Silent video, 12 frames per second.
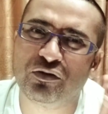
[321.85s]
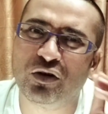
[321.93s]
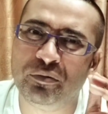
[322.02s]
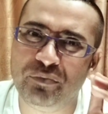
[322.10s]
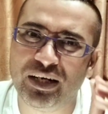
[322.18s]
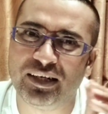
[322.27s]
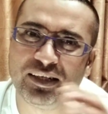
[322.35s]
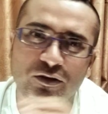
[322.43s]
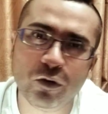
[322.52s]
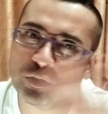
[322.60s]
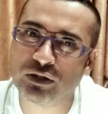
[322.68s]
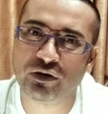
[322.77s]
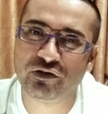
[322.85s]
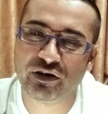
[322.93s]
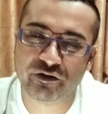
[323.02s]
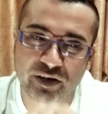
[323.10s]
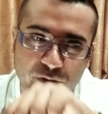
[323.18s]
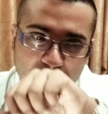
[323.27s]
for a minute it goes away very
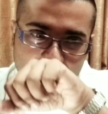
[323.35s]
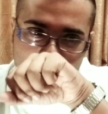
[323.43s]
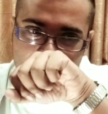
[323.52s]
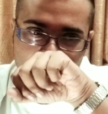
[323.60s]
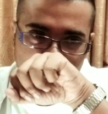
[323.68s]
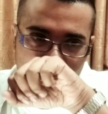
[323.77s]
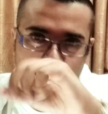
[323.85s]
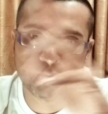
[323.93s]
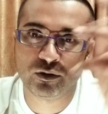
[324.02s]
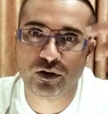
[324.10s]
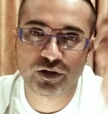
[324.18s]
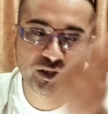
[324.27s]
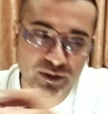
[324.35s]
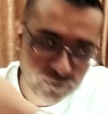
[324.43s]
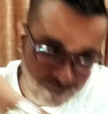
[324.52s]
very quickly no not here